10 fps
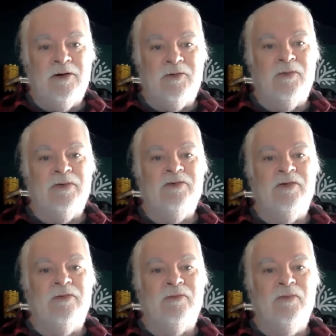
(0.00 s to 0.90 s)
according
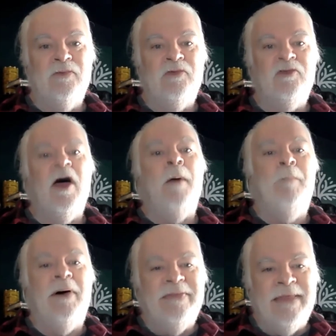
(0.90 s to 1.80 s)
to the rules,
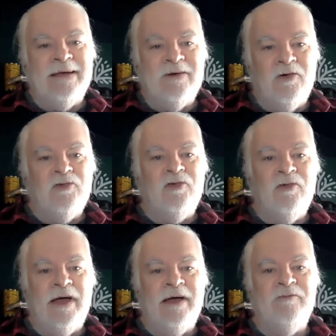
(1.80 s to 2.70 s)
but that it
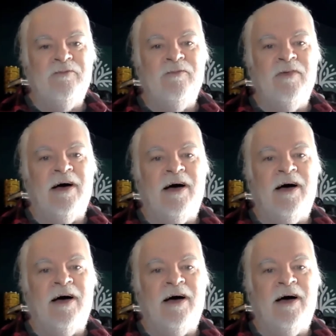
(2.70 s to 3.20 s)
also have